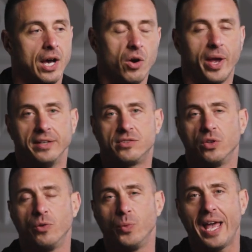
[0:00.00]
Okay,
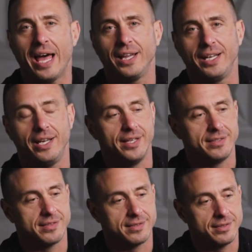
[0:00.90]
so the reality
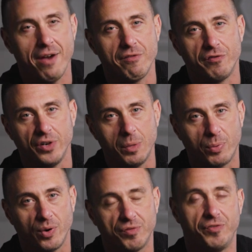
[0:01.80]
is every
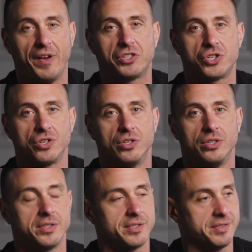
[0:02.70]

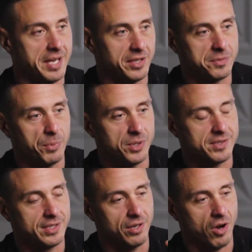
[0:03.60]
professional
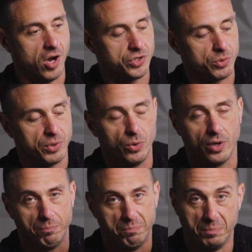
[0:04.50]
salesperson,
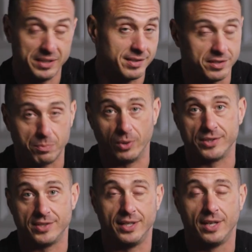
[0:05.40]
entrepreneur, business
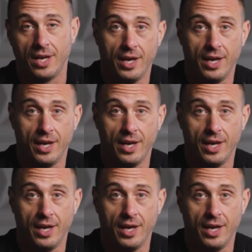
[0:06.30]
person